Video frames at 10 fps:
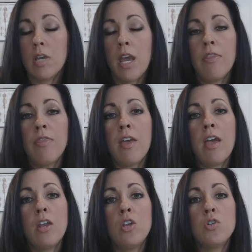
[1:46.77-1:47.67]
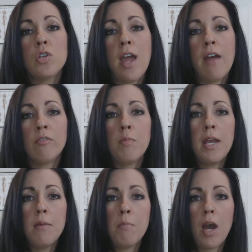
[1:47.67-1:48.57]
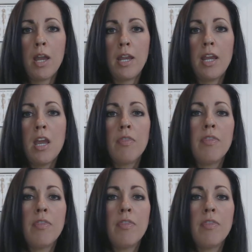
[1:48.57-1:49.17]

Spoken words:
and then you should have a main body